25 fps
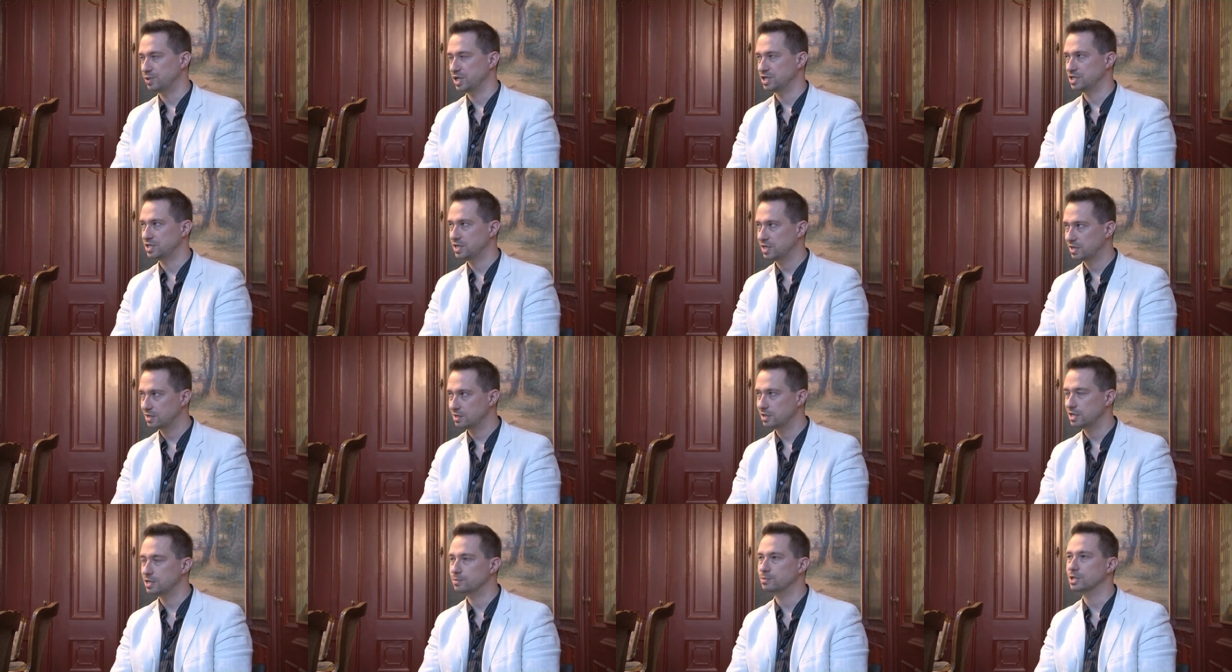
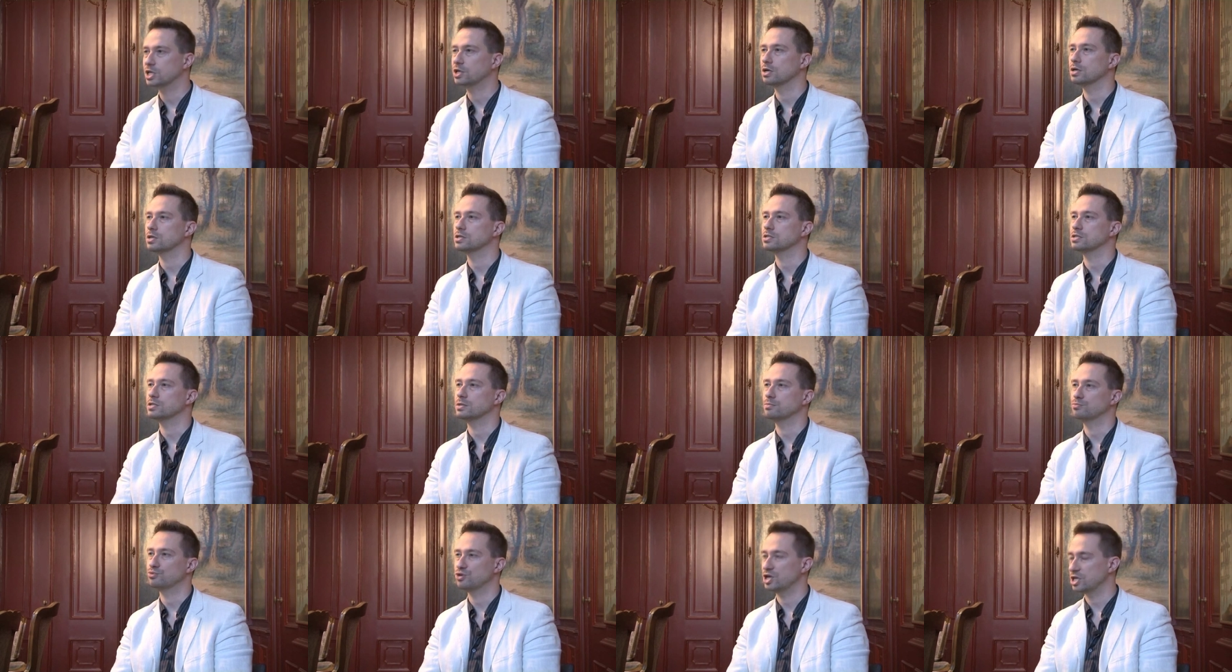particularly because
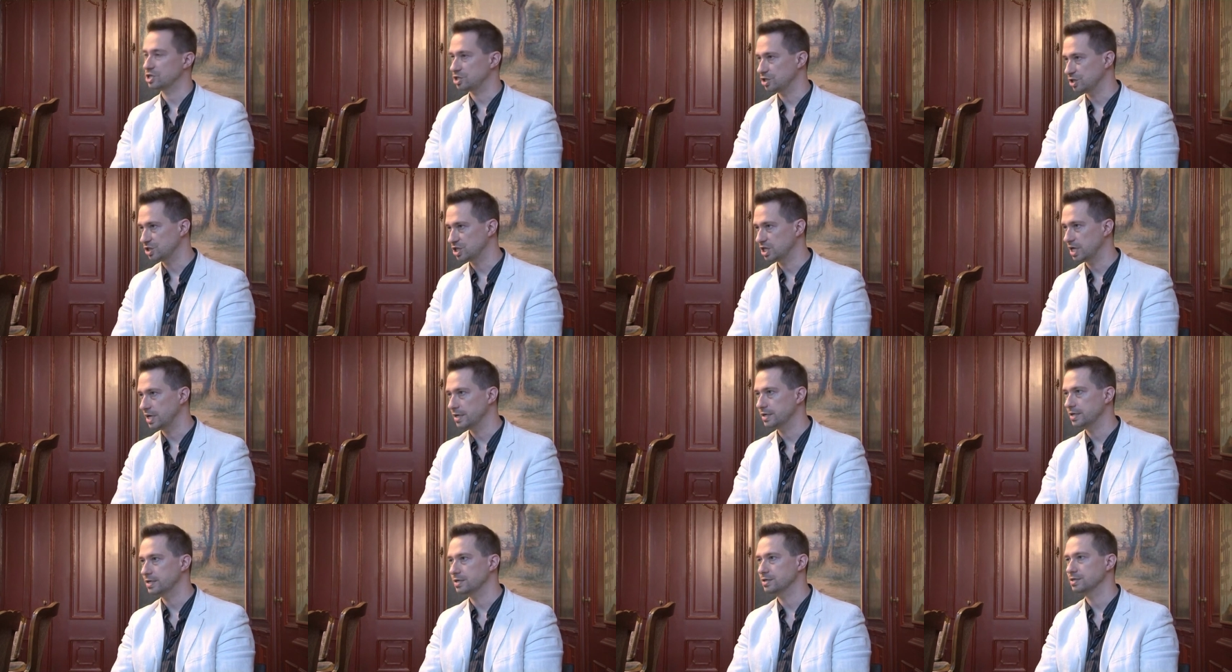the impression in
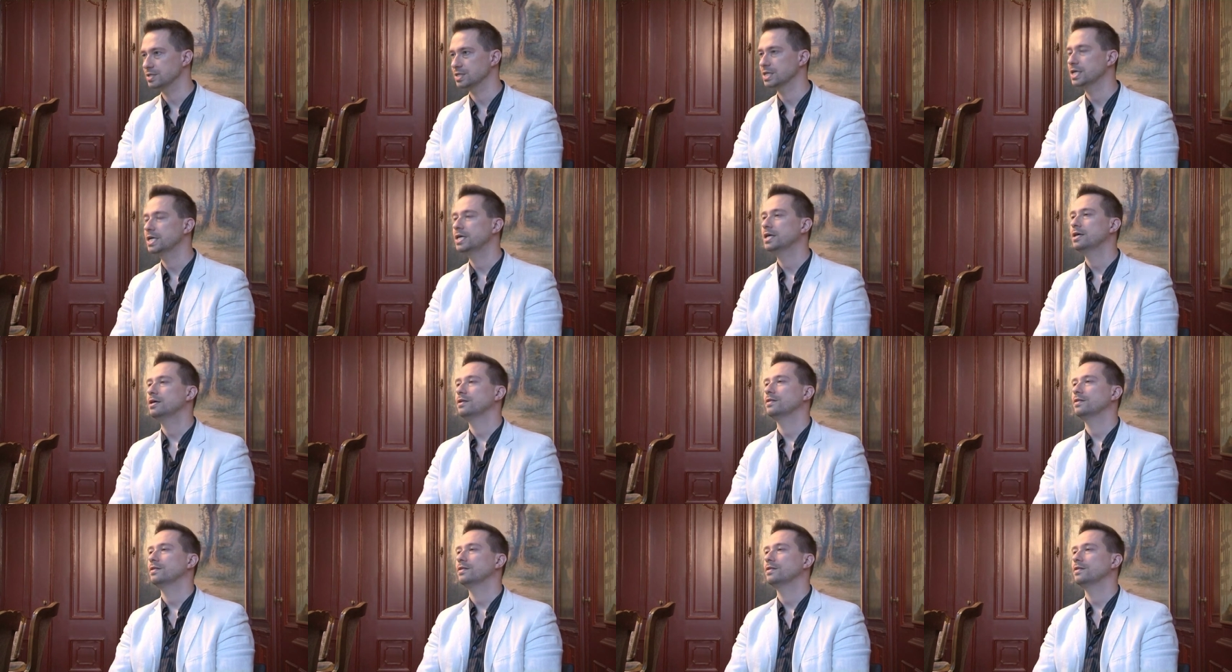China is